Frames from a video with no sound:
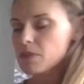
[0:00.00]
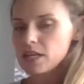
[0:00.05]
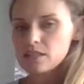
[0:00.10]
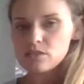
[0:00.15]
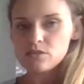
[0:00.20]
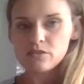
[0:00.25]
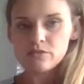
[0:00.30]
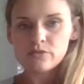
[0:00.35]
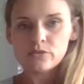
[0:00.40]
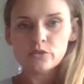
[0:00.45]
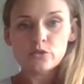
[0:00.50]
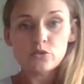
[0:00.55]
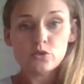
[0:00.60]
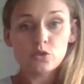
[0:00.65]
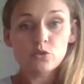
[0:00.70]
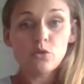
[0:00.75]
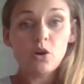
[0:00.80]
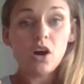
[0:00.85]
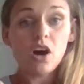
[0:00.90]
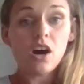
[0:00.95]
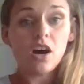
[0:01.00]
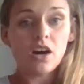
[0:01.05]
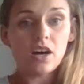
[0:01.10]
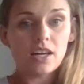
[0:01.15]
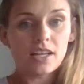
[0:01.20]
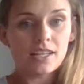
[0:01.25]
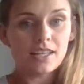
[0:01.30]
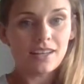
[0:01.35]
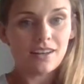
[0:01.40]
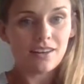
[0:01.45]
metaphor to
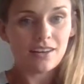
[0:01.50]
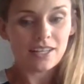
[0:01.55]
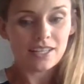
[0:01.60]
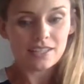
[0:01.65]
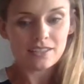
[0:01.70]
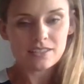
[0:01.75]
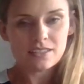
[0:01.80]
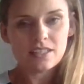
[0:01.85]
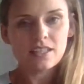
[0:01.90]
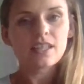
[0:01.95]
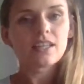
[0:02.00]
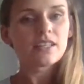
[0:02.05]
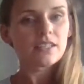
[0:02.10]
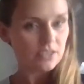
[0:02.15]
highlight